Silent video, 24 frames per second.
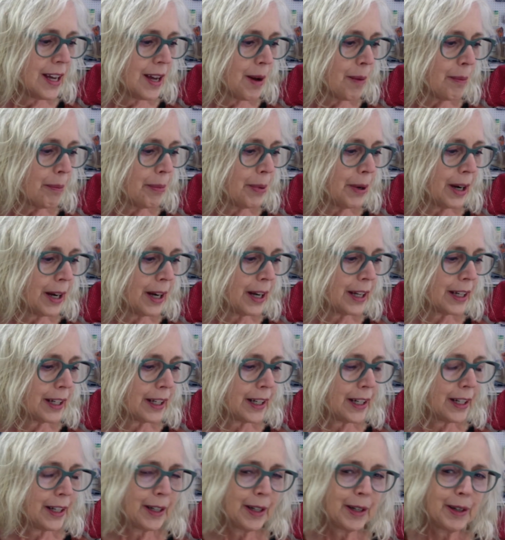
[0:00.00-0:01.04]
But
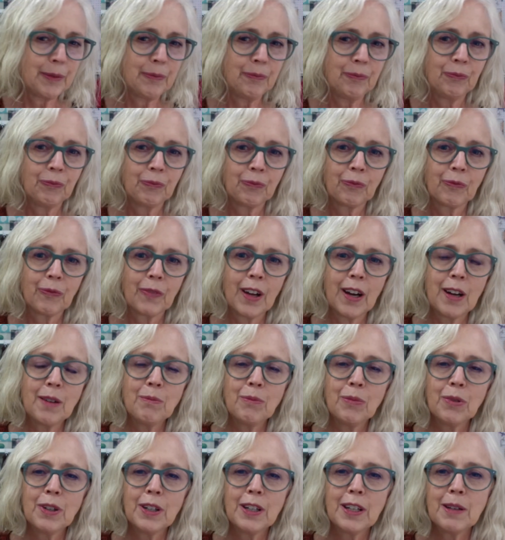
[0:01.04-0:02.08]
I'm
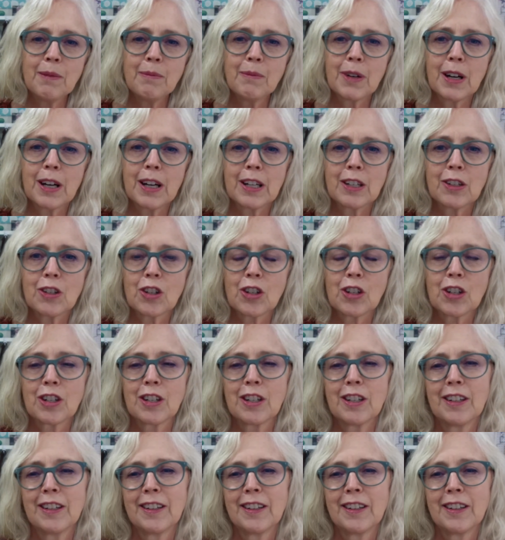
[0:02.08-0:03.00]
pretty much